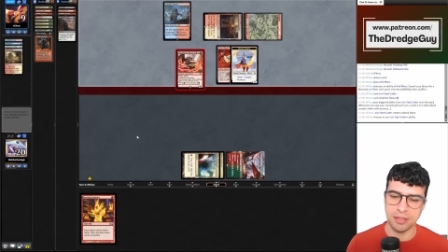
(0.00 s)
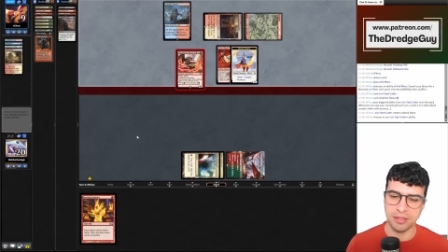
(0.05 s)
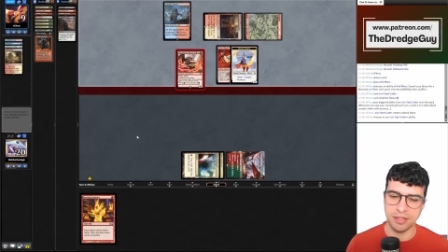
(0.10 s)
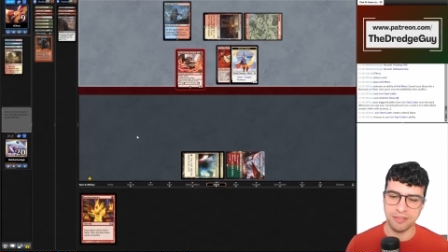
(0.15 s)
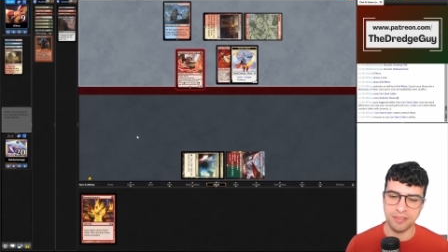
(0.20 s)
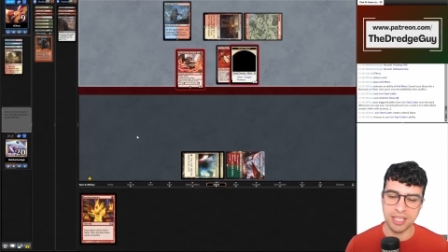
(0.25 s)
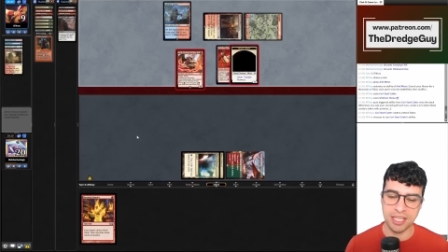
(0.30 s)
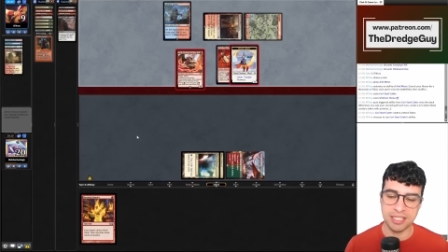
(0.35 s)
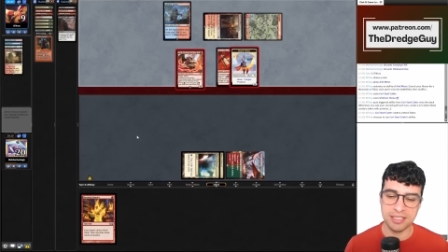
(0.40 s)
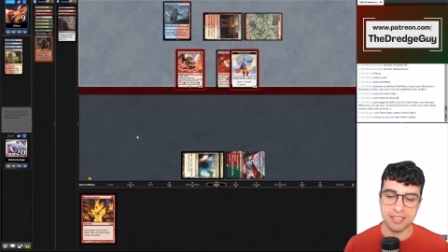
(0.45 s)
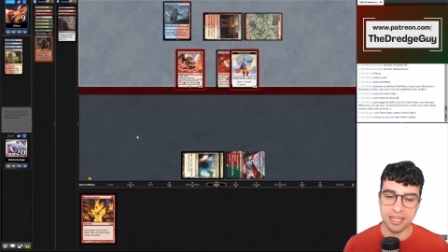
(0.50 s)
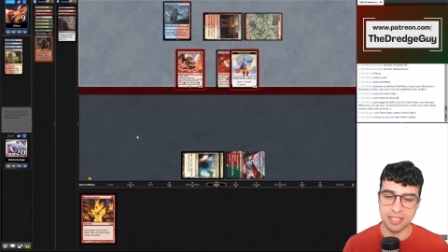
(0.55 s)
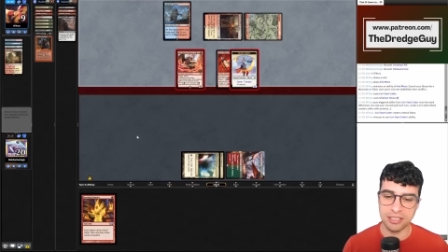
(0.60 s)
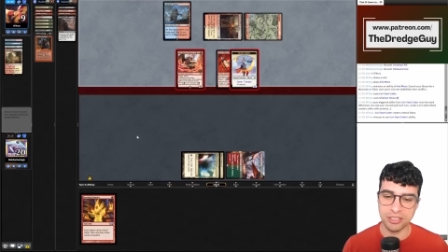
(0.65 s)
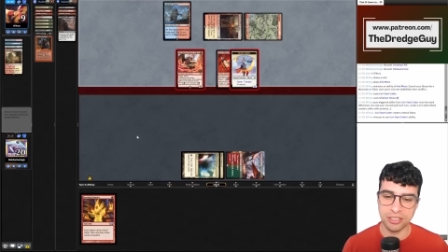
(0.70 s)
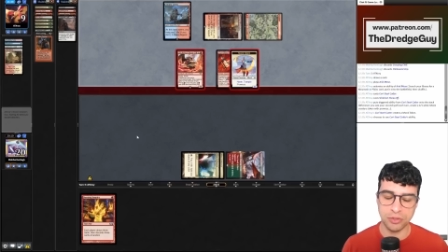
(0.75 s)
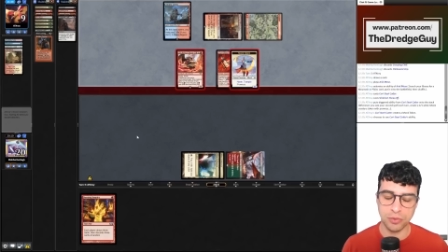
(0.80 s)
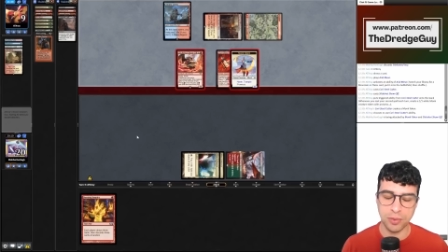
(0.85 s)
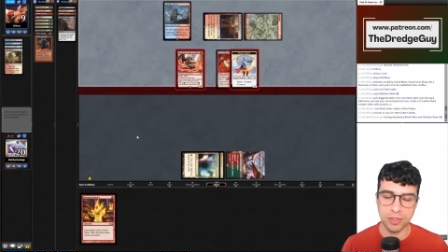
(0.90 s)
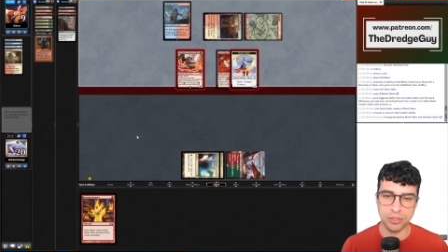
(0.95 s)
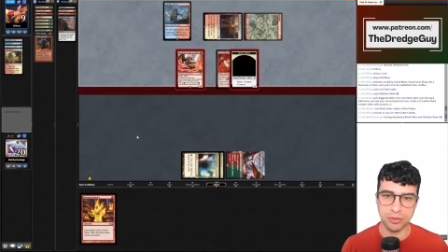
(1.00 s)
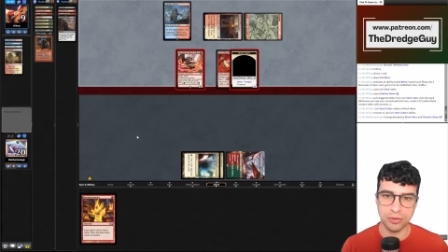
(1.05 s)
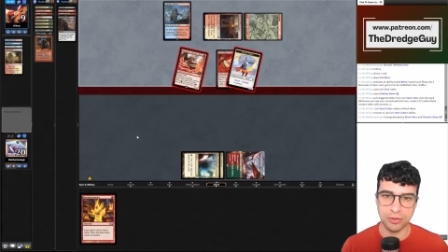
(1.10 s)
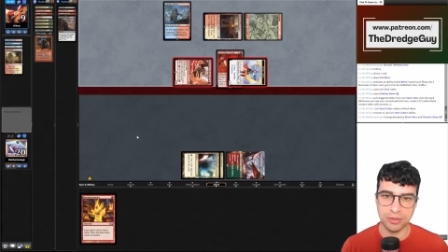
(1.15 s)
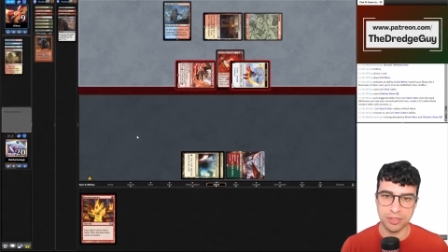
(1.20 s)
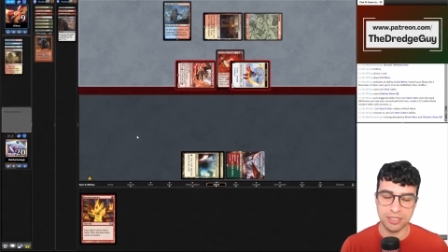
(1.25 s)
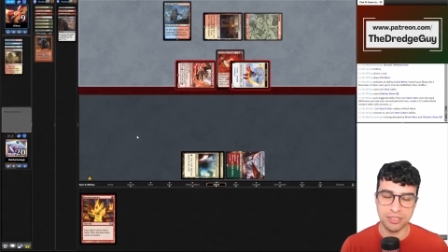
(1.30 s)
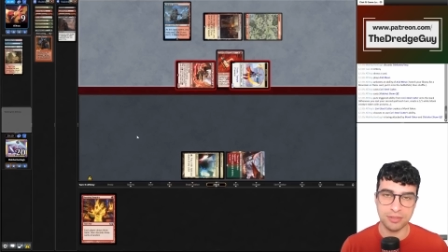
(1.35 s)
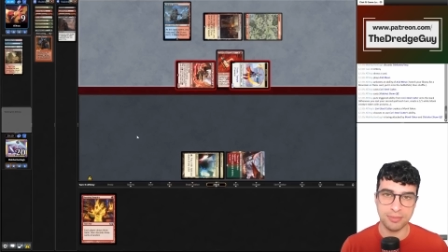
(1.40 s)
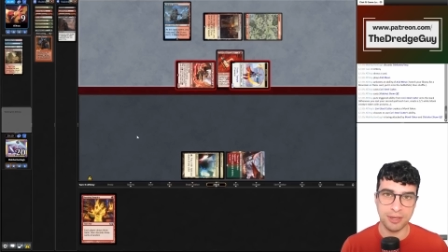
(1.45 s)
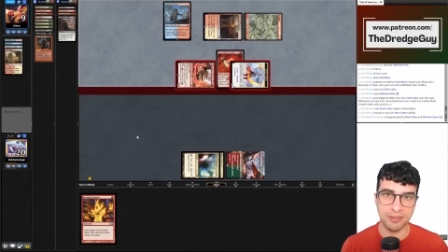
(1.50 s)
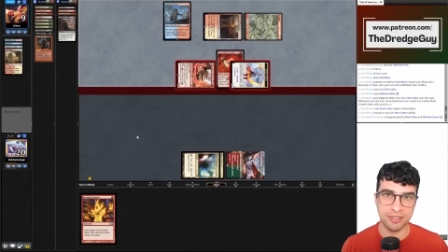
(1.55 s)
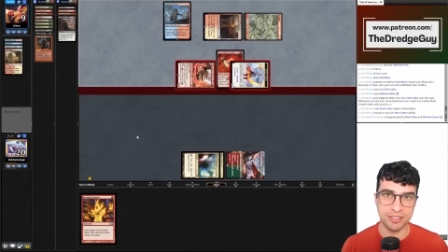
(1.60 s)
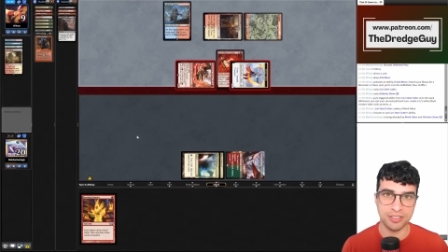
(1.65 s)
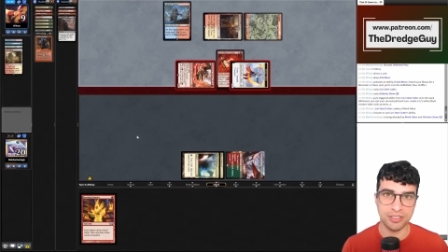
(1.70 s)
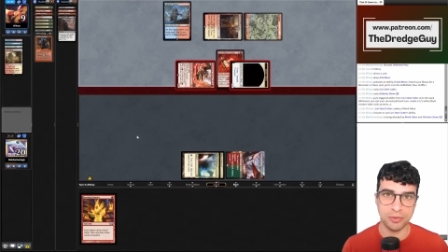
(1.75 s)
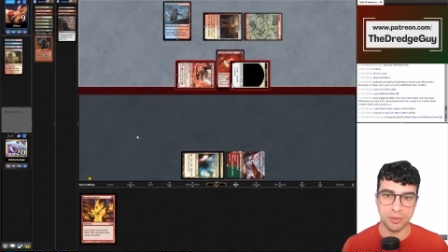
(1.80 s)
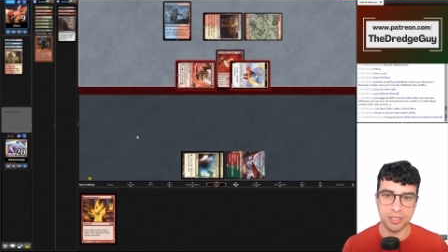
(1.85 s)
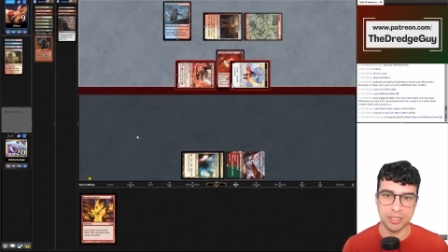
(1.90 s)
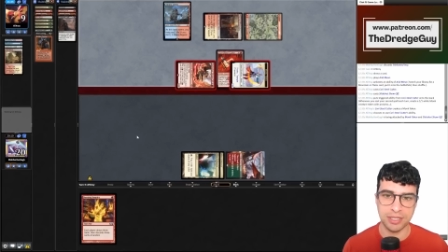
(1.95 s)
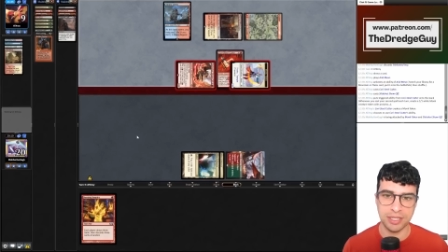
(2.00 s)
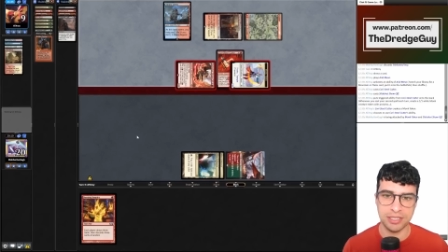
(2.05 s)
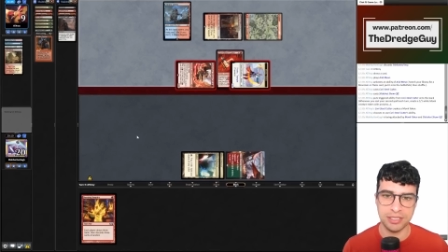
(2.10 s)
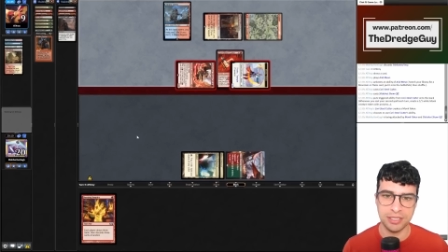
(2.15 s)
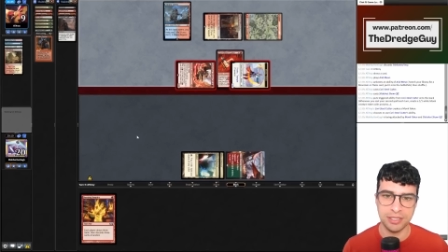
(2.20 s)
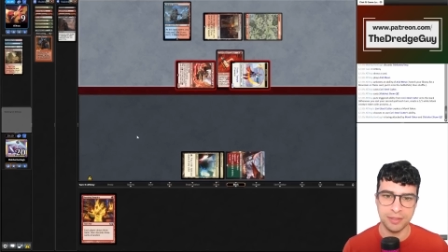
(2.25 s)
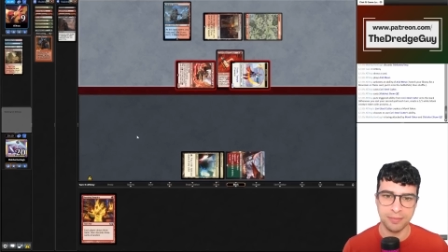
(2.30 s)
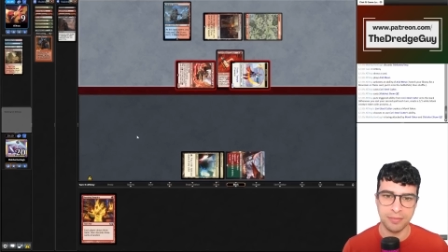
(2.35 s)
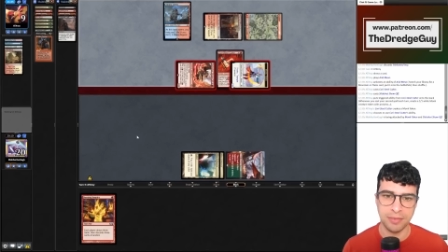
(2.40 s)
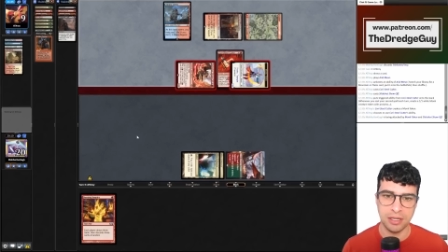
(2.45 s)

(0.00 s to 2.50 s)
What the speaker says: The thing is, I just want to... This is my first run here